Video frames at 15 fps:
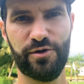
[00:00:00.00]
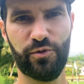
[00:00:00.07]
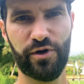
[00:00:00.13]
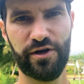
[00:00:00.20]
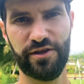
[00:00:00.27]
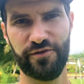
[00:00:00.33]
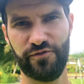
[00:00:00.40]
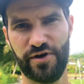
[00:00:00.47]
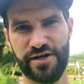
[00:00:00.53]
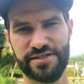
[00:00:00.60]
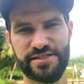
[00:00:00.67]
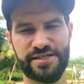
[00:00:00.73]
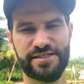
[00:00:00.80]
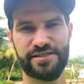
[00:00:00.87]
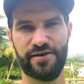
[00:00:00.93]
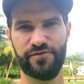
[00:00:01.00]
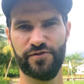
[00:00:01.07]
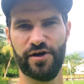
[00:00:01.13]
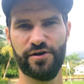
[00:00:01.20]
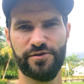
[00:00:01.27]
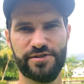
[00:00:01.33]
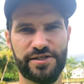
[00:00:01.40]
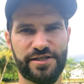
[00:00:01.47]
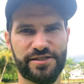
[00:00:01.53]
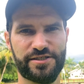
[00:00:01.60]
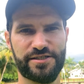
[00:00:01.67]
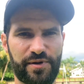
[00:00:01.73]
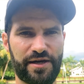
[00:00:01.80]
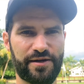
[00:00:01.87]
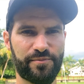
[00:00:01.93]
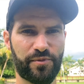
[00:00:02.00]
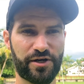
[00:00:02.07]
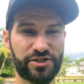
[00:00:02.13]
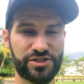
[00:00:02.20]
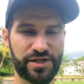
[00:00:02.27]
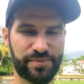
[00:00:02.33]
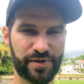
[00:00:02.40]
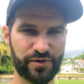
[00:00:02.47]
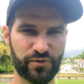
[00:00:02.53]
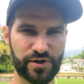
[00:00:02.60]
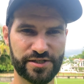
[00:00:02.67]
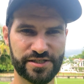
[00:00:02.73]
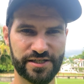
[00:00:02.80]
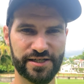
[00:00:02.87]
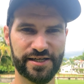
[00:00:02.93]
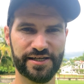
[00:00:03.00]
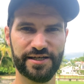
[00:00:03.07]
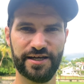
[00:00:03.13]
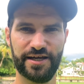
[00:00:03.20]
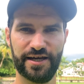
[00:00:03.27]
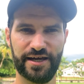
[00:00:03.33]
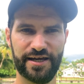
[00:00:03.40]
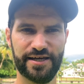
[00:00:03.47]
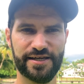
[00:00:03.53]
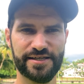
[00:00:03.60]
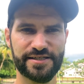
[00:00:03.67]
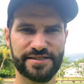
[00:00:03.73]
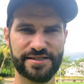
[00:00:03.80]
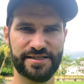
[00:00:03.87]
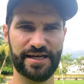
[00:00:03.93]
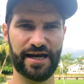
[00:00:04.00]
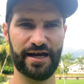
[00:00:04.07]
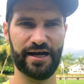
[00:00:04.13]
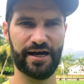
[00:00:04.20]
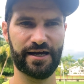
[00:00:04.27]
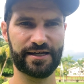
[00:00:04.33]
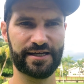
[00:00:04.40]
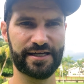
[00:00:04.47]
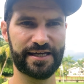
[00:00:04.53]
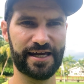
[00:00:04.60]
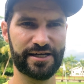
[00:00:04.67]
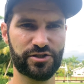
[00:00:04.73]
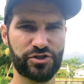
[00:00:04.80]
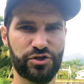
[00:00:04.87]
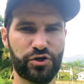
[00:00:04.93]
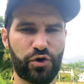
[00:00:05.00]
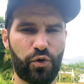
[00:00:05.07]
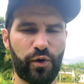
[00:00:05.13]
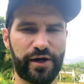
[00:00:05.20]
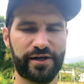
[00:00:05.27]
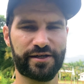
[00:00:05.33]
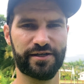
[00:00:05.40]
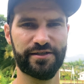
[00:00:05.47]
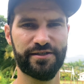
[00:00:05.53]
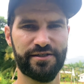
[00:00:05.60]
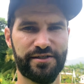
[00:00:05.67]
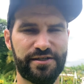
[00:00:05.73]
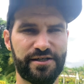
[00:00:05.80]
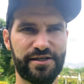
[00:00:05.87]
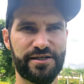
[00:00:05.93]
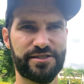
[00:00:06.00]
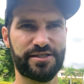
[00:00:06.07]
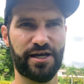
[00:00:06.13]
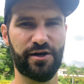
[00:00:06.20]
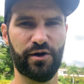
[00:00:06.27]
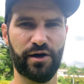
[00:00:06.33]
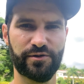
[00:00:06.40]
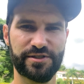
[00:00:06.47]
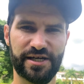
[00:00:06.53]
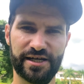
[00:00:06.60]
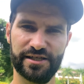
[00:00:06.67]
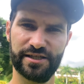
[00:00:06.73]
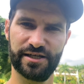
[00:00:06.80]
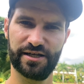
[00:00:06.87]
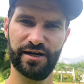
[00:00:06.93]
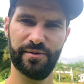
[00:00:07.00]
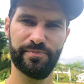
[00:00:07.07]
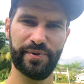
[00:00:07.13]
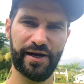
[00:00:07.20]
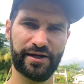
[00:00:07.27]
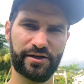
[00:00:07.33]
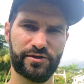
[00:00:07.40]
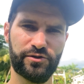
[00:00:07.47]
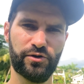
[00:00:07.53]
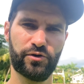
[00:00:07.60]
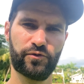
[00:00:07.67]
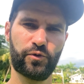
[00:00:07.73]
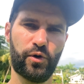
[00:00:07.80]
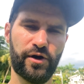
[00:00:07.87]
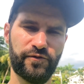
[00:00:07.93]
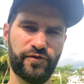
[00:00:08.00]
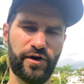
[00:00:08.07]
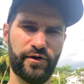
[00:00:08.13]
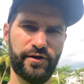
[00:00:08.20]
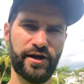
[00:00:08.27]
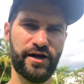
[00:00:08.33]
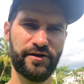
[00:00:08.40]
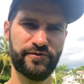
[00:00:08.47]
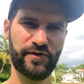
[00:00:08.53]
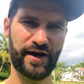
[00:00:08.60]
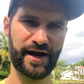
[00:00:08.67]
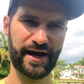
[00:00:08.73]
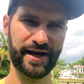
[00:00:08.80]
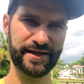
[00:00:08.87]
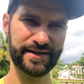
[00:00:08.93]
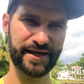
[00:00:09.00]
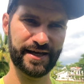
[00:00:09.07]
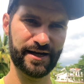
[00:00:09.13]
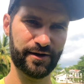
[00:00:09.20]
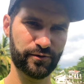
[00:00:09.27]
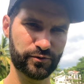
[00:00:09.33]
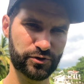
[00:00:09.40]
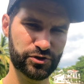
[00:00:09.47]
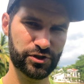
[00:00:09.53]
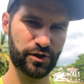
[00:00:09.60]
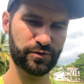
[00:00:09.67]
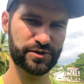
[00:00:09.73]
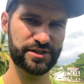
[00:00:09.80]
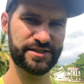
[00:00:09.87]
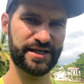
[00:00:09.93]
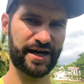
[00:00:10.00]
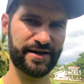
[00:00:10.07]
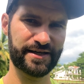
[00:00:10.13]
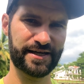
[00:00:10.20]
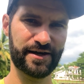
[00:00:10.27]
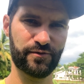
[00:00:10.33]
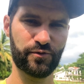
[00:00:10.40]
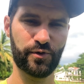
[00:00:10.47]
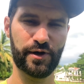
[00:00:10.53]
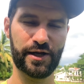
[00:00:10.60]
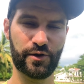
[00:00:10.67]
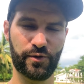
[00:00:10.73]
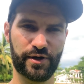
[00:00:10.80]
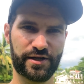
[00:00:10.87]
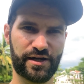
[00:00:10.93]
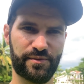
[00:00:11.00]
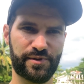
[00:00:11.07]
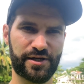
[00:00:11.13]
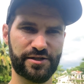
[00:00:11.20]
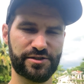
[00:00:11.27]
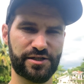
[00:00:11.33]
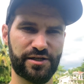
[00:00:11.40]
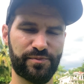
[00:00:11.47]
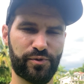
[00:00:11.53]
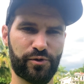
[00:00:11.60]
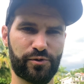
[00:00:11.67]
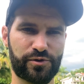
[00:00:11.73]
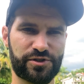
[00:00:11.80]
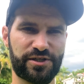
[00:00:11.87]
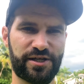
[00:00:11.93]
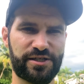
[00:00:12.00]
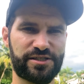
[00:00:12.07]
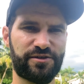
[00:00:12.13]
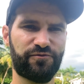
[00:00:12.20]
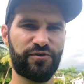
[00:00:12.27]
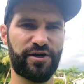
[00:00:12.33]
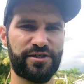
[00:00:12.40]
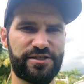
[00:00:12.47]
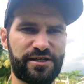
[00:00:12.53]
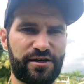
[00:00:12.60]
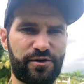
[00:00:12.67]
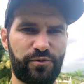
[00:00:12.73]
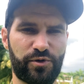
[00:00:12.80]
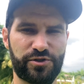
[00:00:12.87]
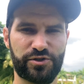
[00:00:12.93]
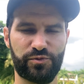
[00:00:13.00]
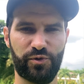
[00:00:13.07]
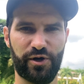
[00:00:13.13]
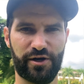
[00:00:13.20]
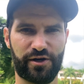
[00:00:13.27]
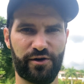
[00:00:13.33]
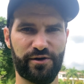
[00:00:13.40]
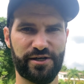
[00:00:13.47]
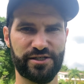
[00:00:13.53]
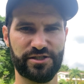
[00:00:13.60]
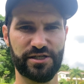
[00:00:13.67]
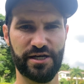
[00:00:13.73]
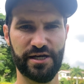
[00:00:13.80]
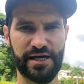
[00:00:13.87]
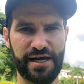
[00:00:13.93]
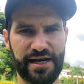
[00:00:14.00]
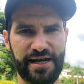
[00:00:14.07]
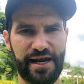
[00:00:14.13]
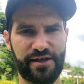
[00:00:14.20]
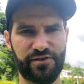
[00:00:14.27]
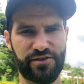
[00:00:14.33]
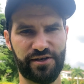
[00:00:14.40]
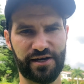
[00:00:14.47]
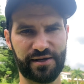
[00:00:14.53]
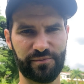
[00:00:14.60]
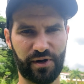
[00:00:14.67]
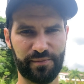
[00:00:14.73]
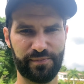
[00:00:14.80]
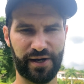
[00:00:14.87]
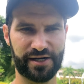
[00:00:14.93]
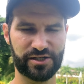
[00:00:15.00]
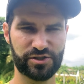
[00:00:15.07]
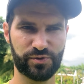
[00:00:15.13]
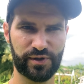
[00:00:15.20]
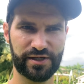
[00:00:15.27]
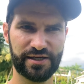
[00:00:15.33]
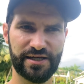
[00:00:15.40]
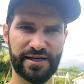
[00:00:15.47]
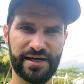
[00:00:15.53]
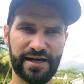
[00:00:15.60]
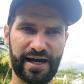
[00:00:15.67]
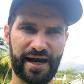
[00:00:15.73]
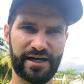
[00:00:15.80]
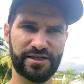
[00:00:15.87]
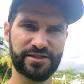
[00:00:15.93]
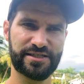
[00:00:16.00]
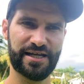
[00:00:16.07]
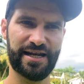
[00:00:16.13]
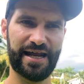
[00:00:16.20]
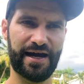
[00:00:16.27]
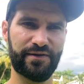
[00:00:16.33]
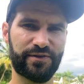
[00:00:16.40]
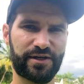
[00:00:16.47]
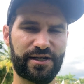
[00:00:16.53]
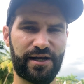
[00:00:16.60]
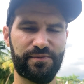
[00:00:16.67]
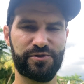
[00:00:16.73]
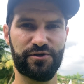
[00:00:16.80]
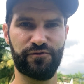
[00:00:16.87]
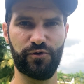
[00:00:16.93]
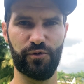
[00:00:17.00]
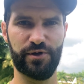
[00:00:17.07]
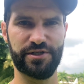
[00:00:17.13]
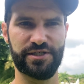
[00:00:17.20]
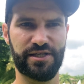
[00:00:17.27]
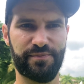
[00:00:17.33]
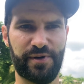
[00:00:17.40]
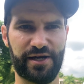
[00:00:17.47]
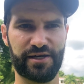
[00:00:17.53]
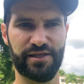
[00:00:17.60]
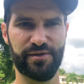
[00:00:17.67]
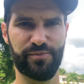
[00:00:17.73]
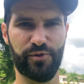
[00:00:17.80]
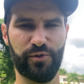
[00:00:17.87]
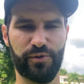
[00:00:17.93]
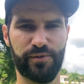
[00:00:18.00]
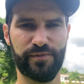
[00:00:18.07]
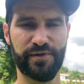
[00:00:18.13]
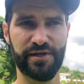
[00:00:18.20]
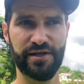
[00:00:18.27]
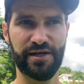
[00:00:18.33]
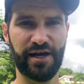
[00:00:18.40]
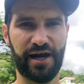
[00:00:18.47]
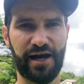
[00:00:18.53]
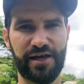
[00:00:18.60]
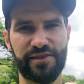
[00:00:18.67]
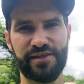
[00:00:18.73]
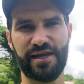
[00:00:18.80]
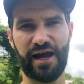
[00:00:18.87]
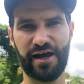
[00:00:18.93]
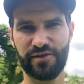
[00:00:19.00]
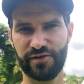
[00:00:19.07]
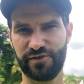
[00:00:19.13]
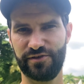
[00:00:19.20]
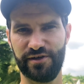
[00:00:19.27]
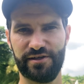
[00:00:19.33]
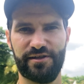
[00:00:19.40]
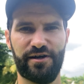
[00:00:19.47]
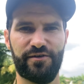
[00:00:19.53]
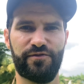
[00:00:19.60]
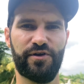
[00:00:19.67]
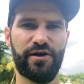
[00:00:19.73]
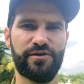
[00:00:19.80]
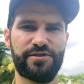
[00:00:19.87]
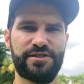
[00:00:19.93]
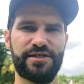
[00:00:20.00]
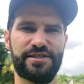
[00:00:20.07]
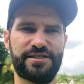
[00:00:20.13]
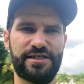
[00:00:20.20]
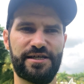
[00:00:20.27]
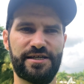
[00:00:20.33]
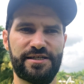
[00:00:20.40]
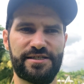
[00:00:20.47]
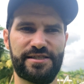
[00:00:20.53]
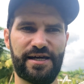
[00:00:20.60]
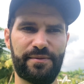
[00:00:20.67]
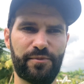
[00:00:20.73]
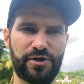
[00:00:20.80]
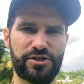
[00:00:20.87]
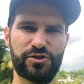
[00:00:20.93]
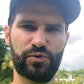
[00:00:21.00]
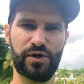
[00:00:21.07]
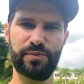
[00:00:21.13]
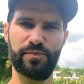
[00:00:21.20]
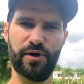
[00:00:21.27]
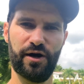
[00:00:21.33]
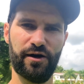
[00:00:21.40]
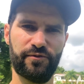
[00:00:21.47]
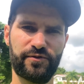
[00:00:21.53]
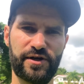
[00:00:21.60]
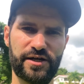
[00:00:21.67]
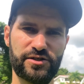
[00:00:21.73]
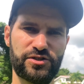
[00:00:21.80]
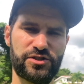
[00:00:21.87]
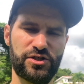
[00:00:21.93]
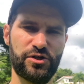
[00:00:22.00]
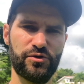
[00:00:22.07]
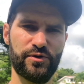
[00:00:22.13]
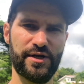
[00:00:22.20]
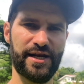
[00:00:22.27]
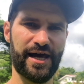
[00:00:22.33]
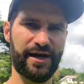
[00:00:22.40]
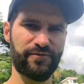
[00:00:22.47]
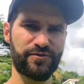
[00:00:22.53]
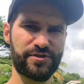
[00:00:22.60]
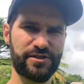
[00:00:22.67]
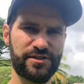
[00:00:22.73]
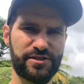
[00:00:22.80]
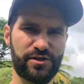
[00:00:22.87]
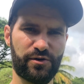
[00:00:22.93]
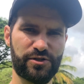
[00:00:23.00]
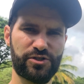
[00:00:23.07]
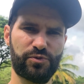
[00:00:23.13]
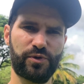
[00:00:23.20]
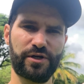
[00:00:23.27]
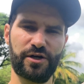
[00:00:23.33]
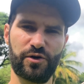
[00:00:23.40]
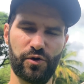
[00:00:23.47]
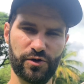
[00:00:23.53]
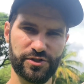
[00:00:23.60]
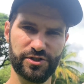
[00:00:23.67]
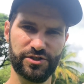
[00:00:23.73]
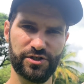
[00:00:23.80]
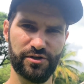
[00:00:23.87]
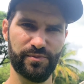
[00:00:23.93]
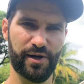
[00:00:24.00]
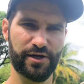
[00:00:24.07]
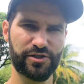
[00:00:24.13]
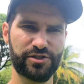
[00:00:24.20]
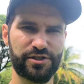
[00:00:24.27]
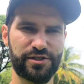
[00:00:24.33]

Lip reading: one of the first things I've noticed in my chipping recently is that I can get too quick. So I'll take the club back not quite far enough, and then I'll jolt it down and get really quick coming into the ball. So that's the first thing I want to work on, is lengthening my backswing and just allowing the club to fall into the back of the ball. The other thing that I've noticed is that my swing path gets too left, so I swing across it too much,